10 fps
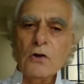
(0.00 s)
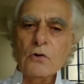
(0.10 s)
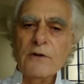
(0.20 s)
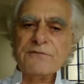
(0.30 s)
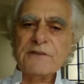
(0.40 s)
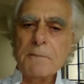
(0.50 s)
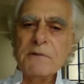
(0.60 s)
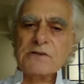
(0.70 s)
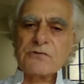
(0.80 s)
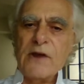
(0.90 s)
who have
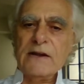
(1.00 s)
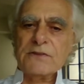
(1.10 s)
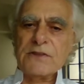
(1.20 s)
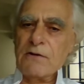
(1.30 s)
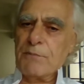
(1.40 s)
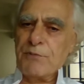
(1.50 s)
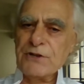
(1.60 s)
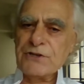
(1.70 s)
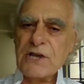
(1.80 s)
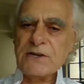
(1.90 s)
demonstrated their
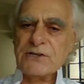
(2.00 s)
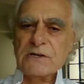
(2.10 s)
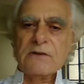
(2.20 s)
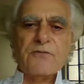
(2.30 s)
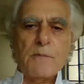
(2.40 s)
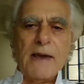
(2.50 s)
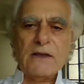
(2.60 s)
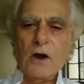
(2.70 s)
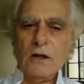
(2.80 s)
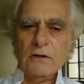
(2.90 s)
appreciation for my
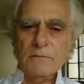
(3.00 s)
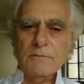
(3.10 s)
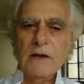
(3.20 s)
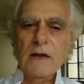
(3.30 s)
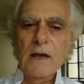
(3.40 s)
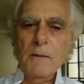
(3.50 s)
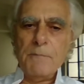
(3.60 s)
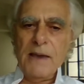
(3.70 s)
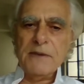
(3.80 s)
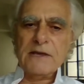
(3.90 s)
column
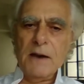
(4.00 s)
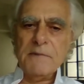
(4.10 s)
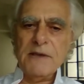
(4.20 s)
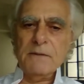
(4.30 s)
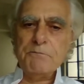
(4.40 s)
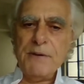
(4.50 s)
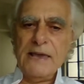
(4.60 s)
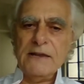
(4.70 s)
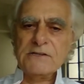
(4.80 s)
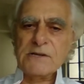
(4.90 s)
by becoming
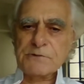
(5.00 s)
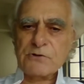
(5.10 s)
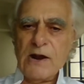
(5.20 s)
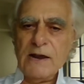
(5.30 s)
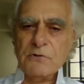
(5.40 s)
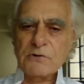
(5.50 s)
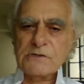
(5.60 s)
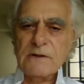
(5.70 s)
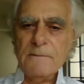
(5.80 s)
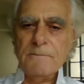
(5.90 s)
paid
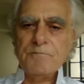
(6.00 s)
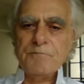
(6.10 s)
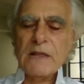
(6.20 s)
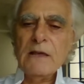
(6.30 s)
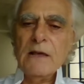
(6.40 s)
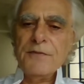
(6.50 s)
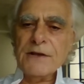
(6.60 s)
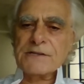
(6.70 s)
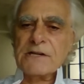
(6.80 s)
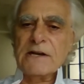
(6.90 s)
subscribers.
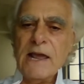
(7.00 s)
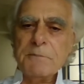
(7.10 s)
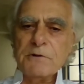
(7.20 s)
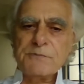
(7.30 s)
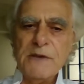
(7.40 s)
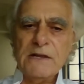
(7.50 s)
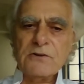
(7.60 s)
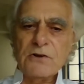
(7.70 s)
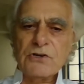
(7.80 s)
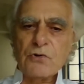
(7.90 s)
This enables me
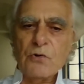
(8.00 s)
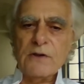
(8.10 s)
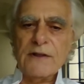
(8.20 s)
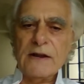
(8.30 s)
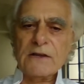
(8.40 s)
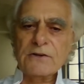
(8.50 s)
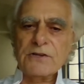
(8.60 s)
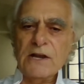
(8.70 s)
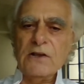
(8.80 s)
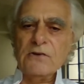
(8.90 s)
to ensure that it
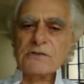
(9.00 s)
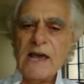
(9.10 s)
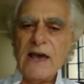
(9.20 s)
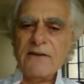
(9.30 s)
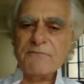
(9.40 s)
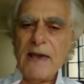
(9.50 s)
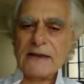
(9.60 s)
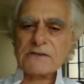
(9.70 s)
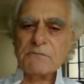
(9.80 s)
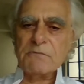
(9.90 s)
continues to have
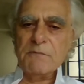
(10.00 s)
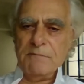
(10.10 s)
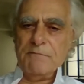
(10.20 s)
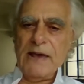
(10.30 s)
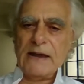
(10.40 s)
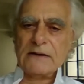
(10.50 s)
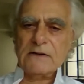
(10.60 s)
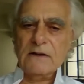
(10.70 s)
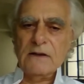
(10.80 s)
maximum impact.